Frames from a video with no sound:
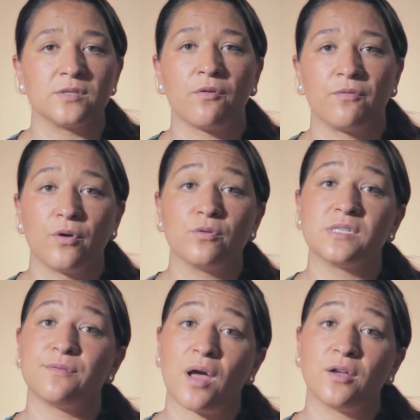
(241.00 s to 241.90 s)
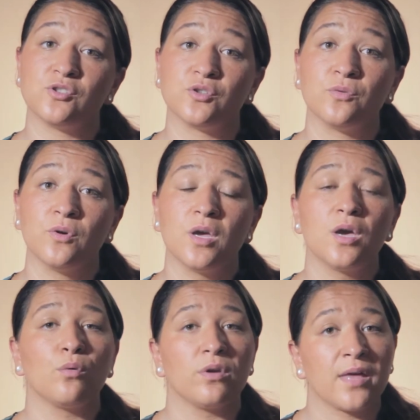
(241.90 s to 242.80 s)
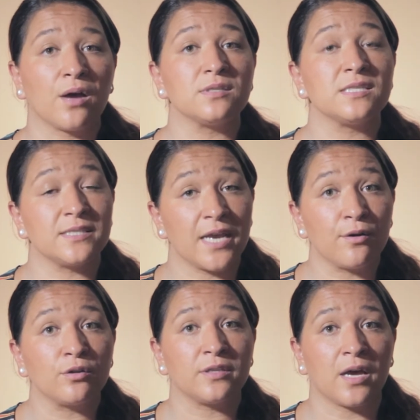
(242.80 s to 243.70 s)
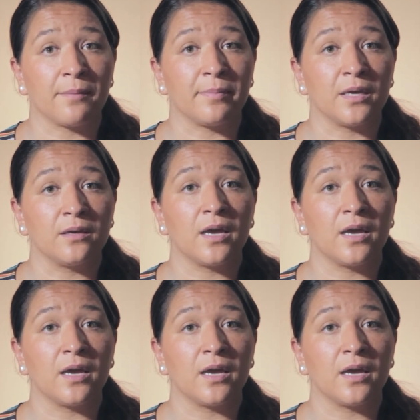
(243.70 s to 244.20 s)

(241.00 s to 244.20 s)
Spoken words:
of those around you without stereotyping